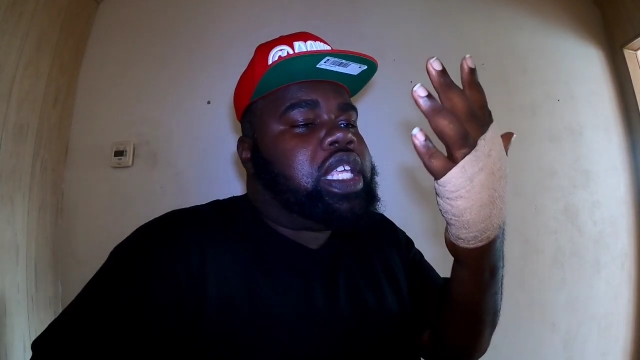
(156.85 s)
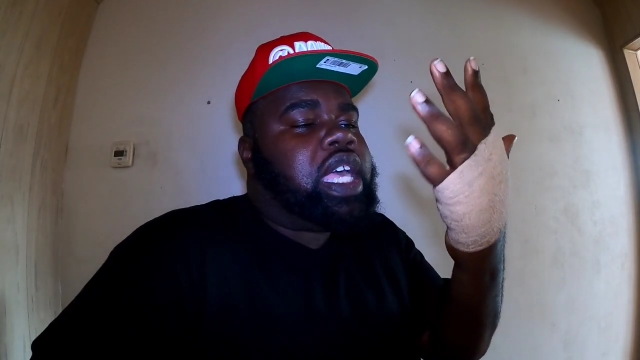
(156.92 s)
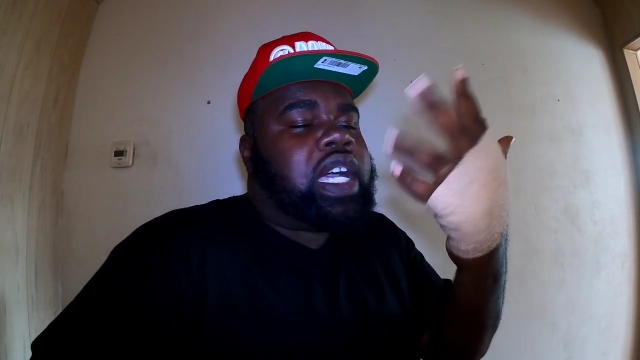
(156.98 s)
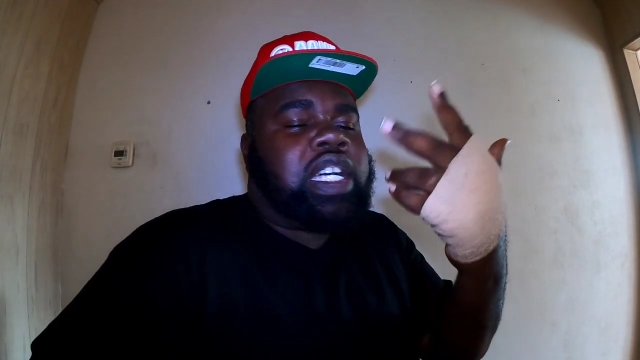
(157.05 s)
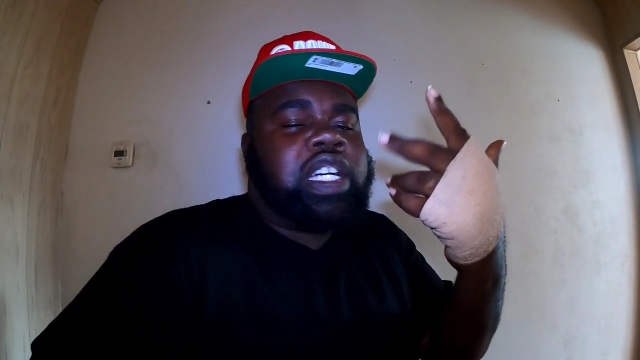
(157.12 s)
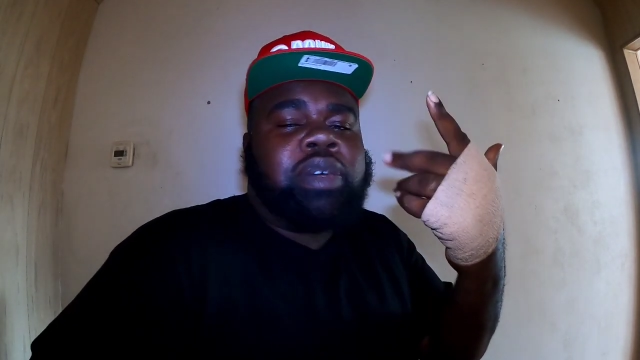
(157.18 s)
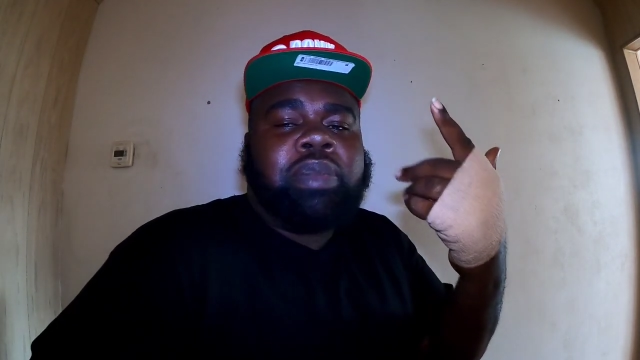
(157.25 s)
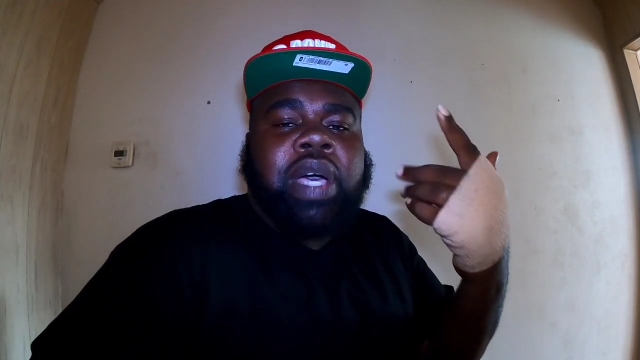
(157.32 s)
Monday.
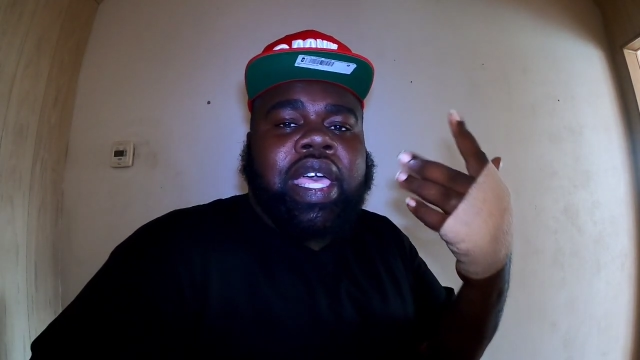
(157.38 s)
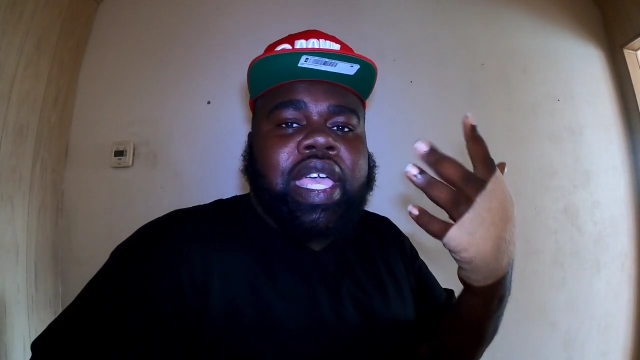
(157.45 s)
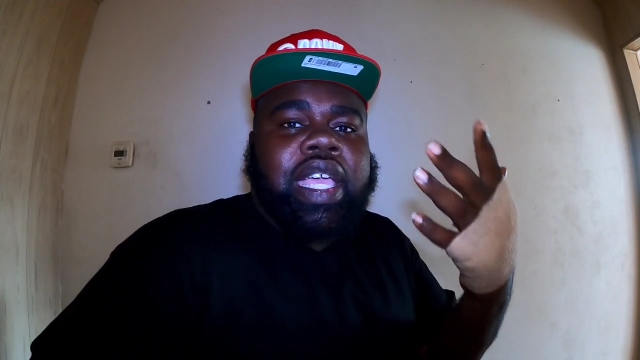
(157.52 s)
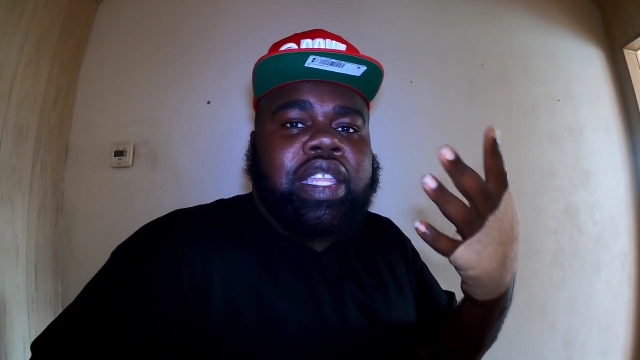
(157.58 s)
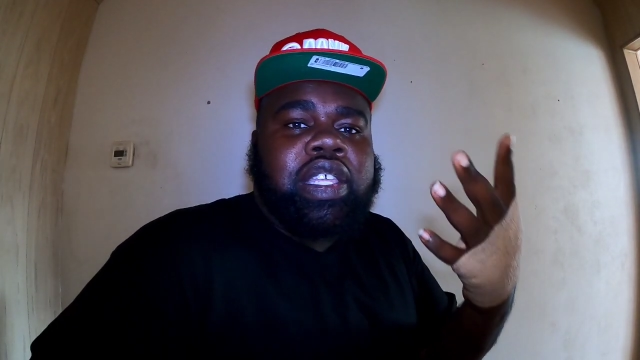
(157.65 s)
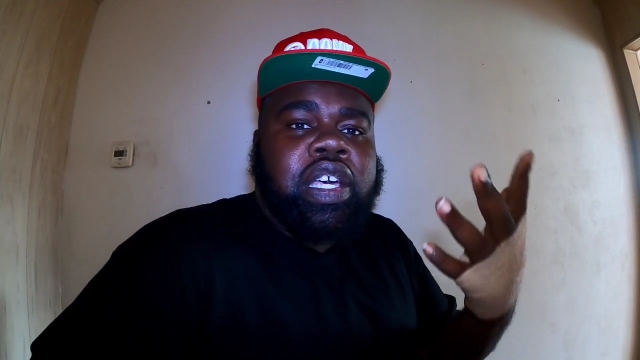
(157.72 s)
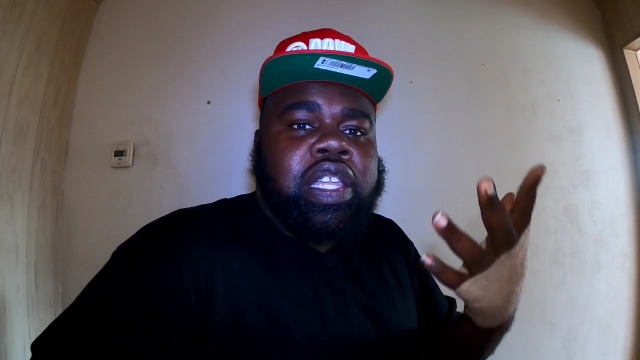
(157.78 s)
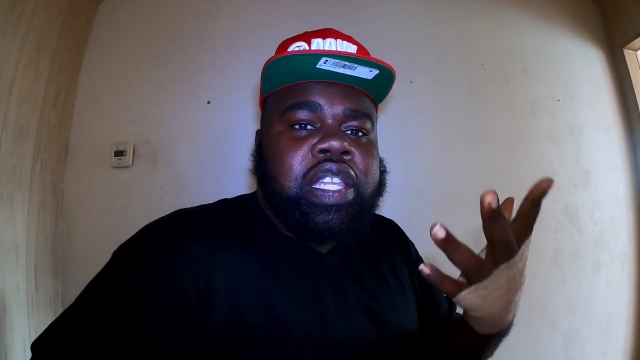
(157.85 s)
I cut my
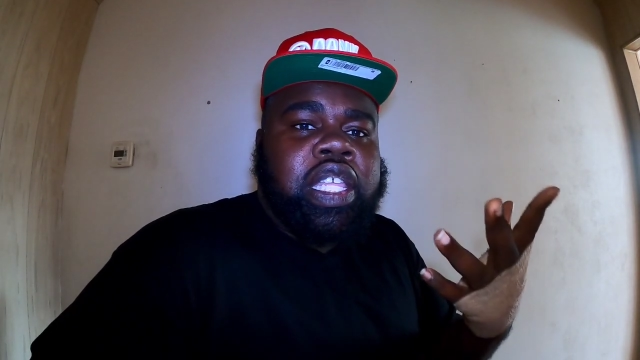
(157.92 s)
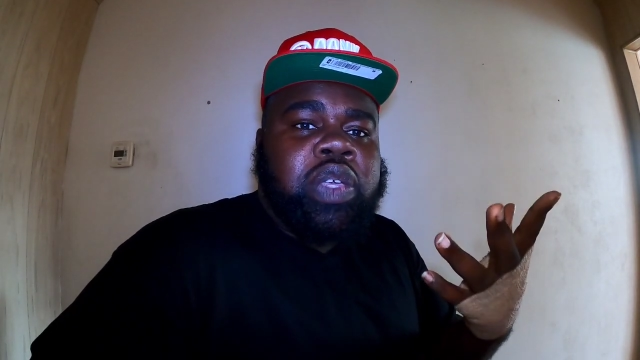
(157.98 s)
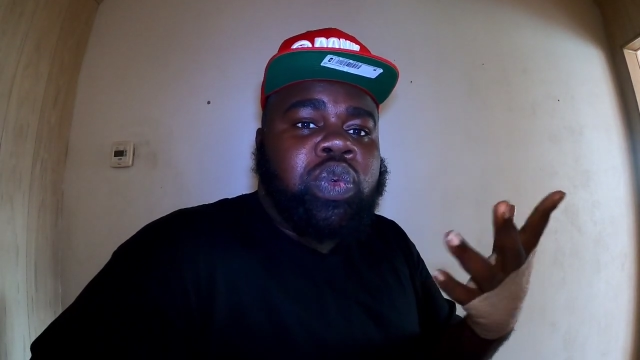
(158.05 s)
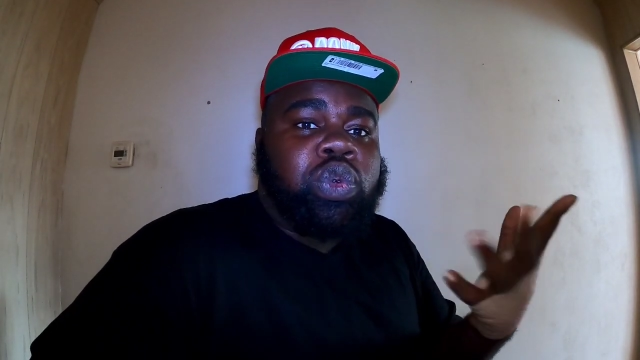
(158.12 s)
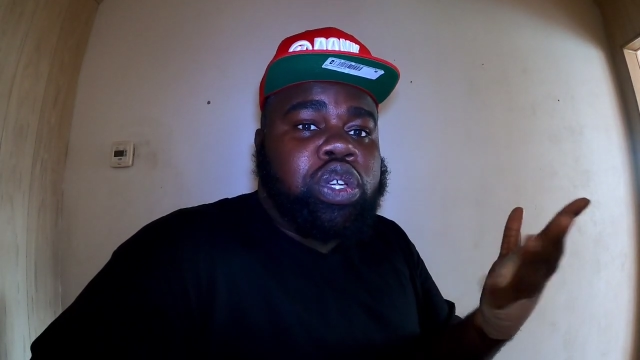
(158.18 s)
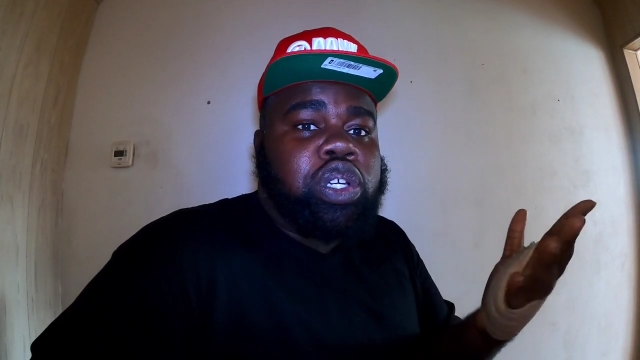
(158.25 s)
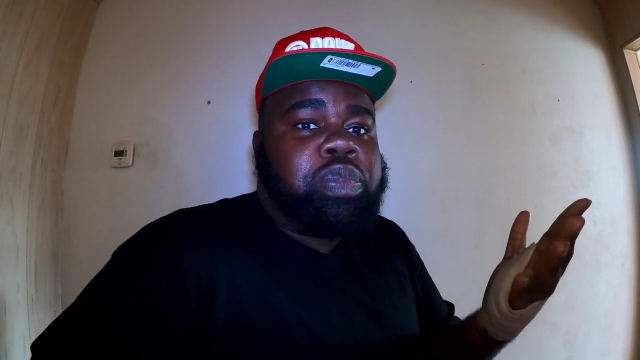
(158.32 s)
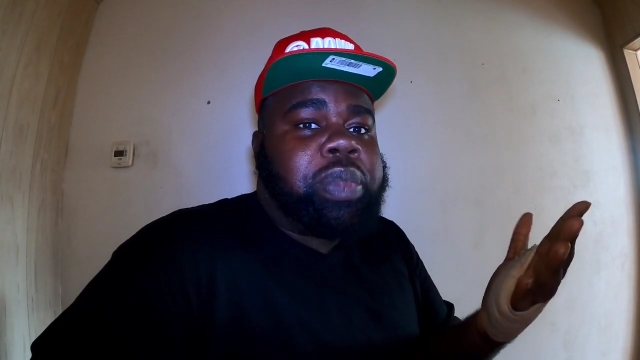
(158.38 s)
hand the other day
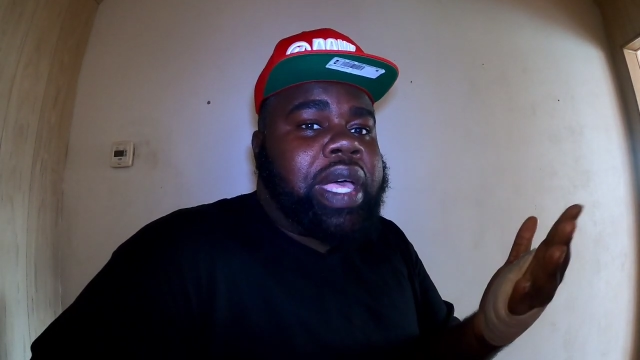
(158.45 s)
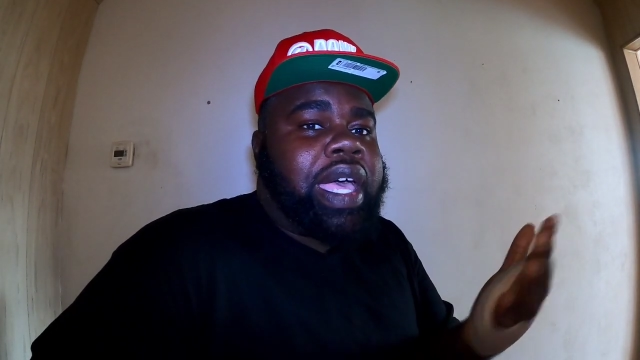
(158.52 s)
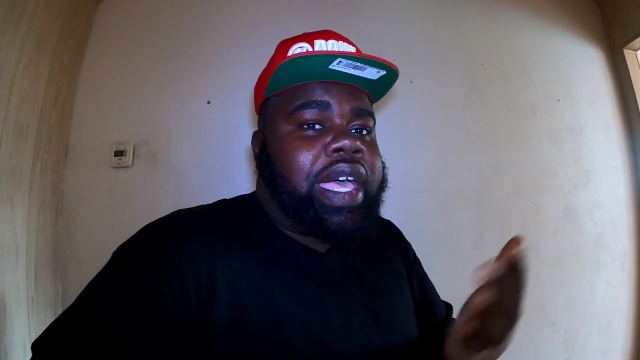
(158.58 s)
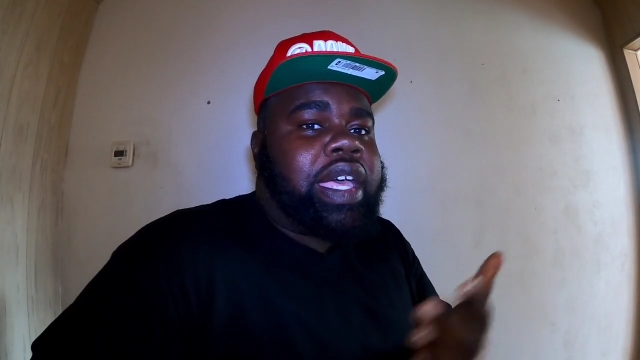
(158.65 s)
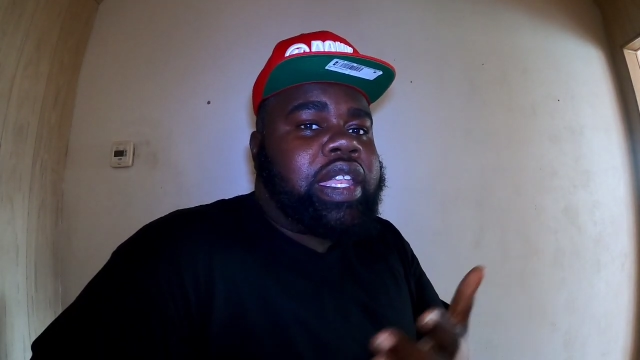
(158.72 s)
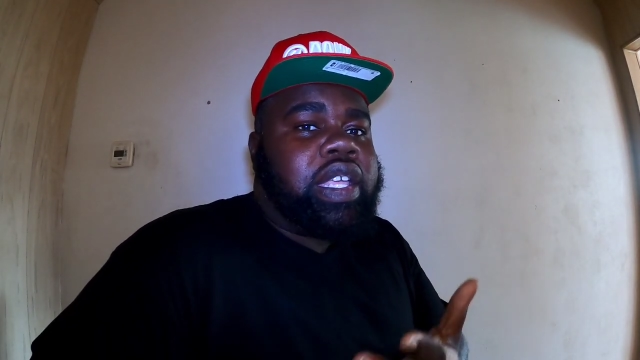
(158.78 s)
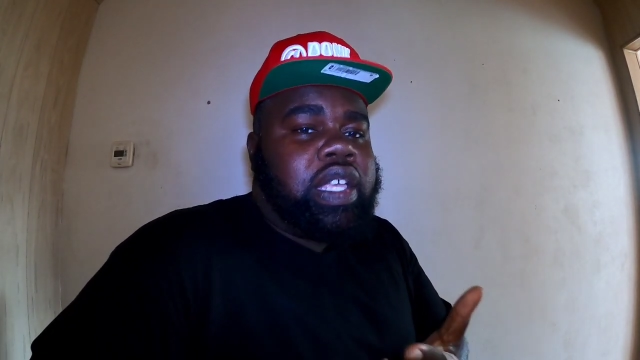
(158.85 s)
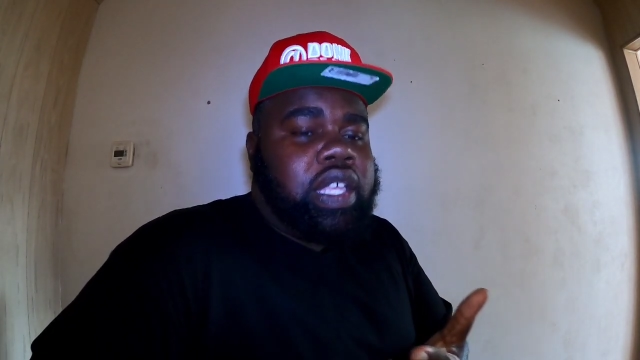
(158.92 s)
real
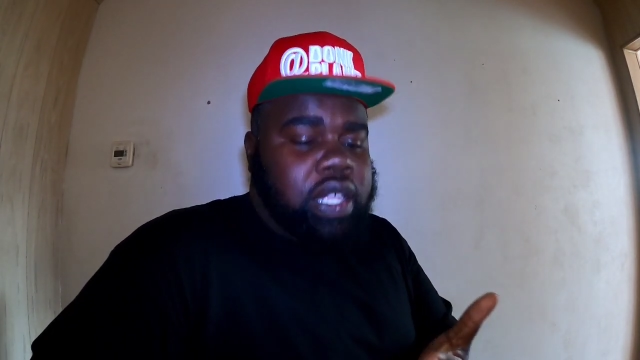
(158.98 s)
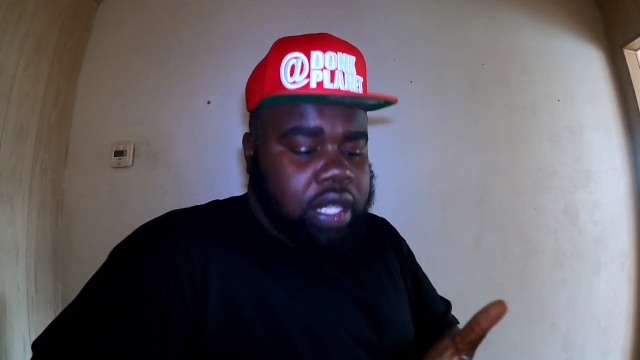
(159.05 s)
bad.